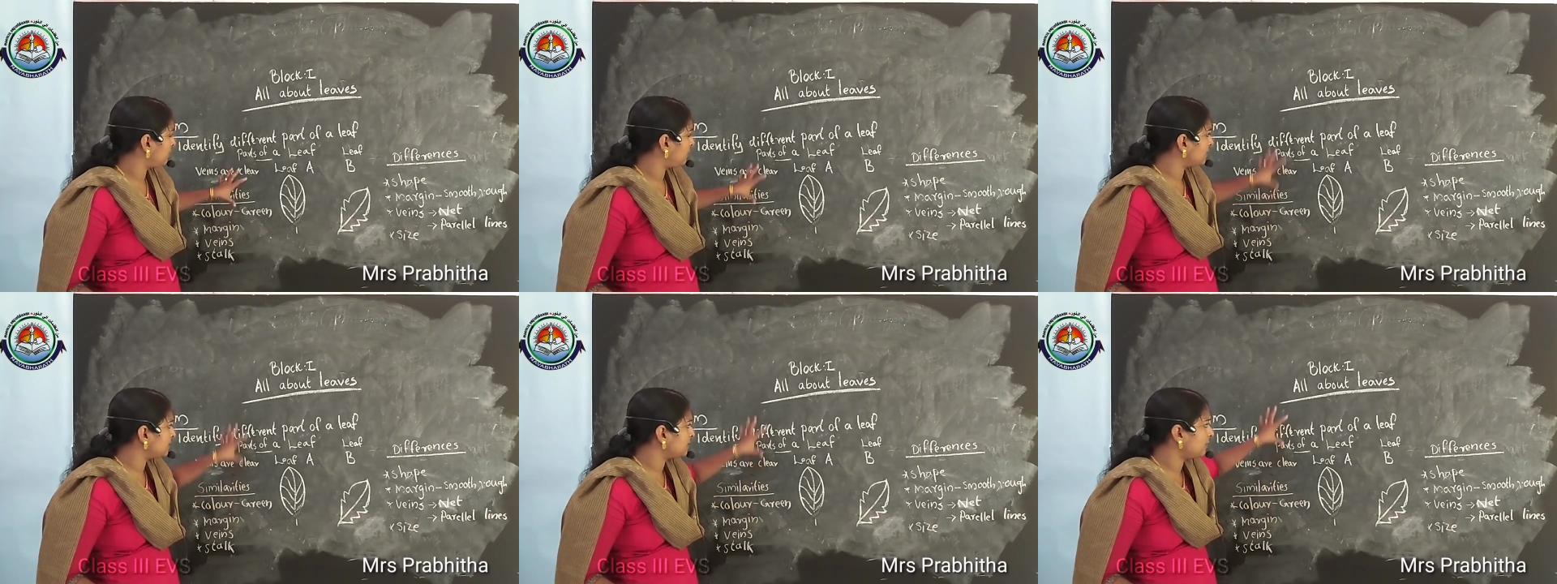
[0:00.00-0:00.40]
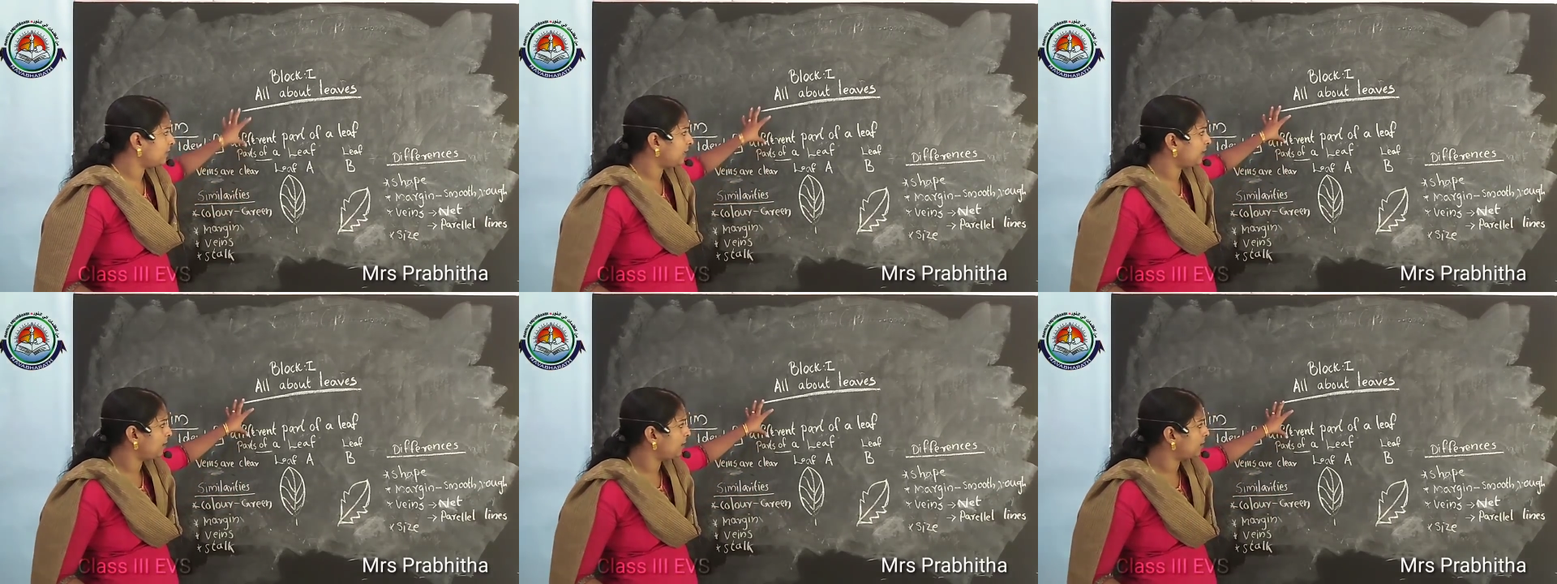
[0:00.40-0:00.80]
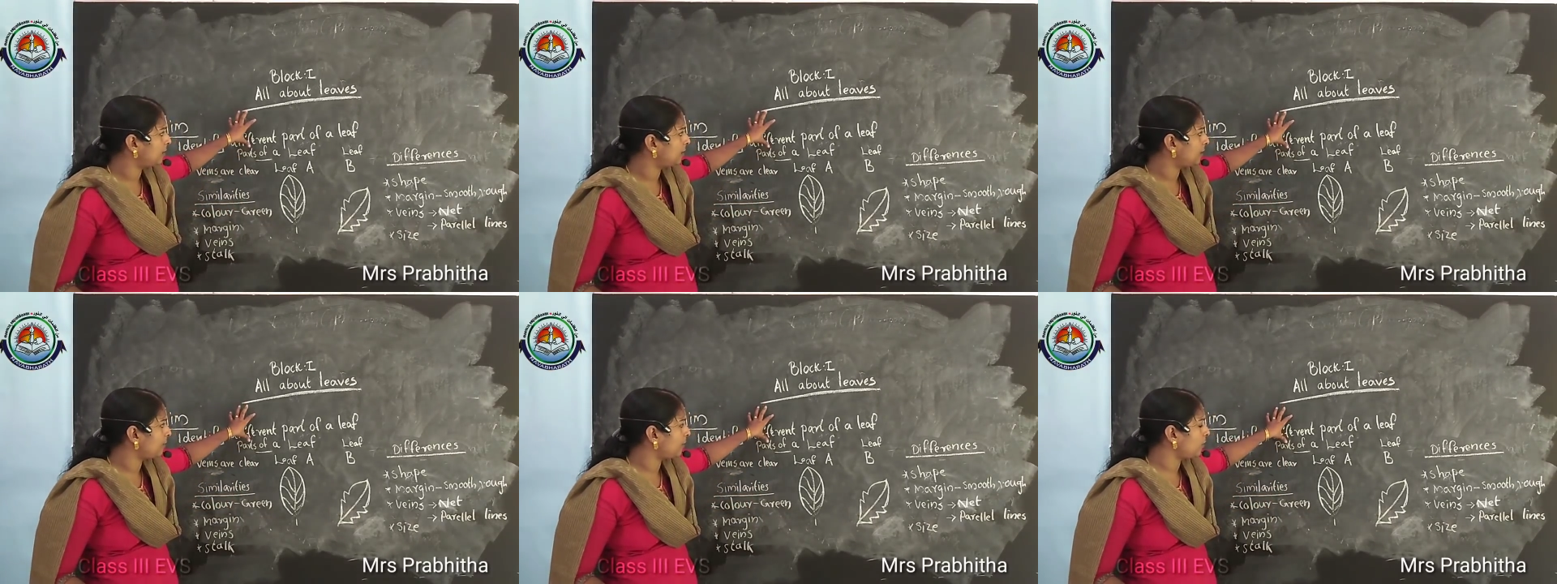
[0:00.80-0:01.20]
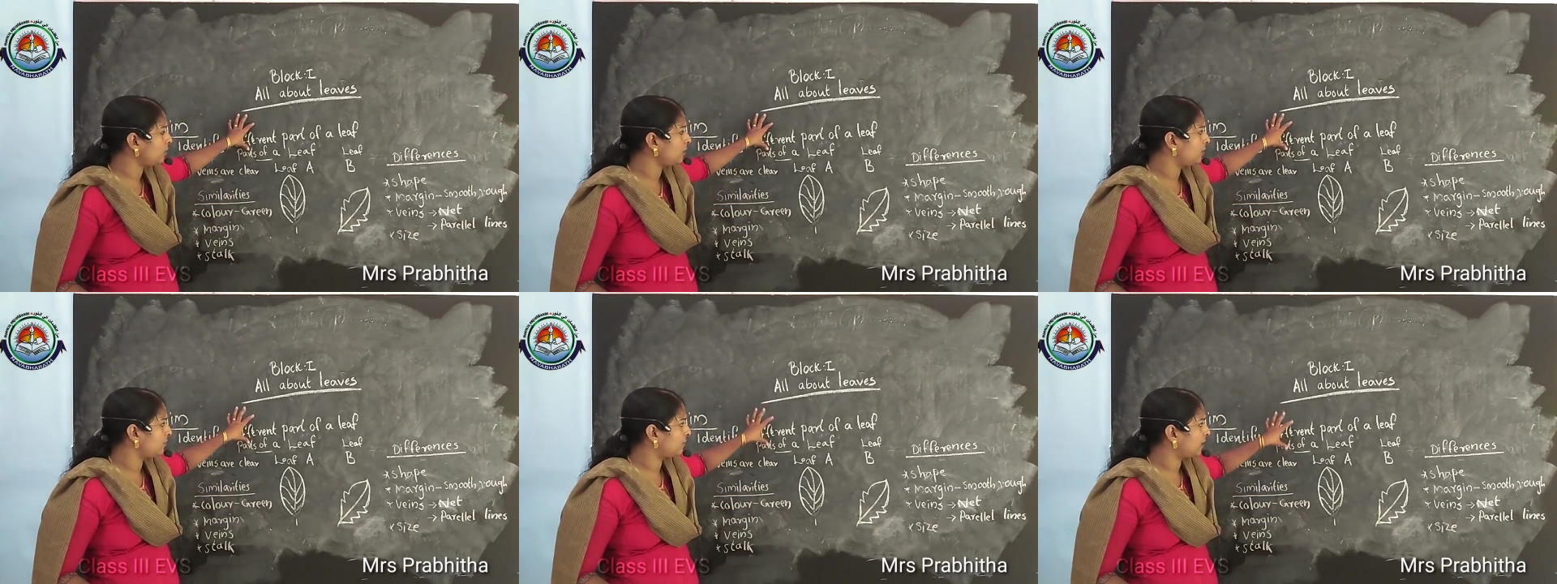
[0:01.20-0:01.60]
first we learned
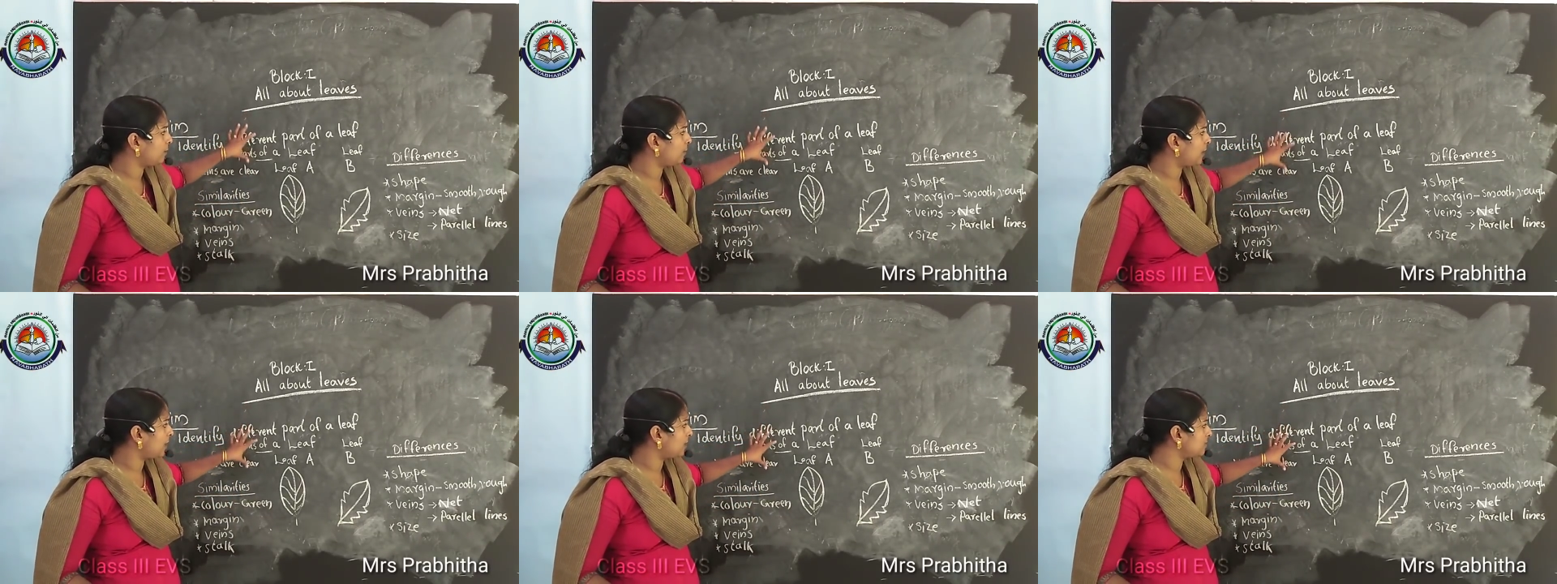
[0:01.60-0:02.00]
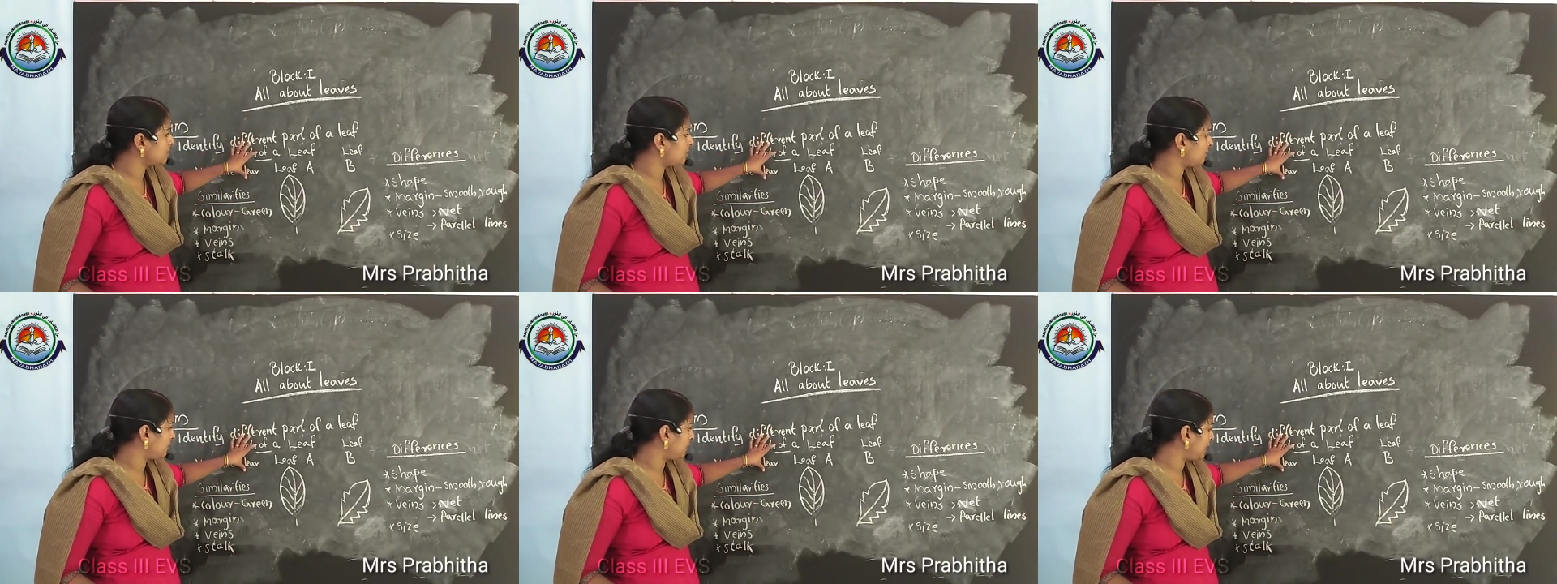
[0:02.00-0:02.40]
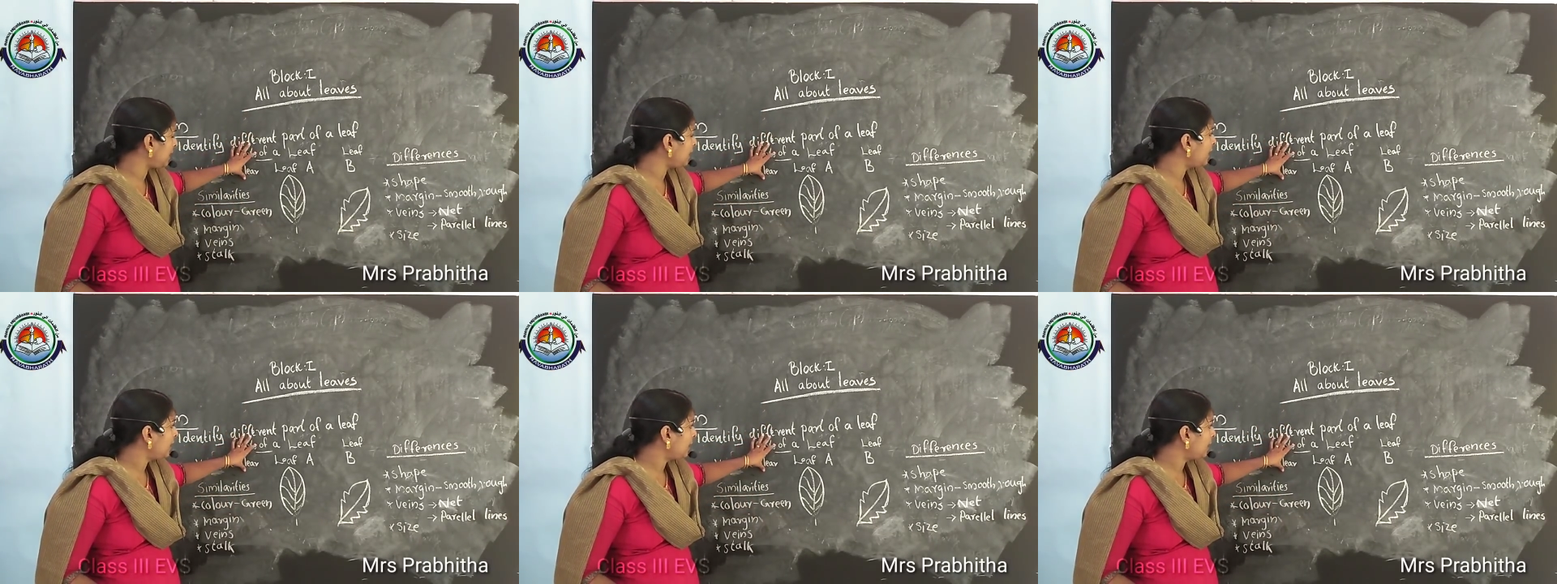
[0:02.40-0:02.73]
about different parts of a